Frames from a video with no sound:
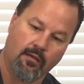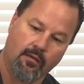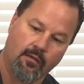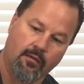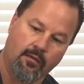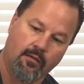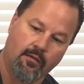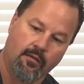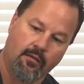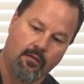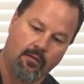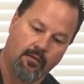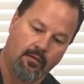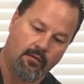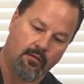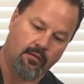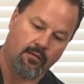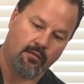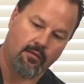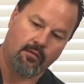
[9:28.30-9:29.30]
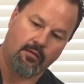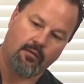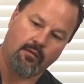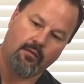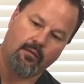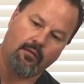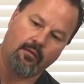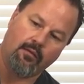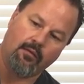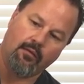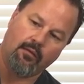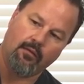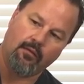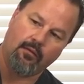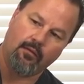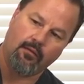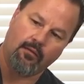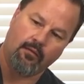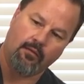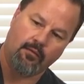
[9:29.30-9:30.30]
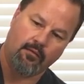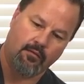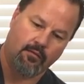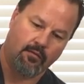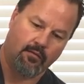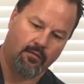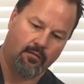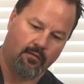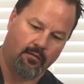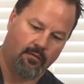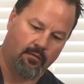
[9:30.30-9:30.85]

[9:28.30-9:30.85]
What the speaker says: No one is speaking in this clip.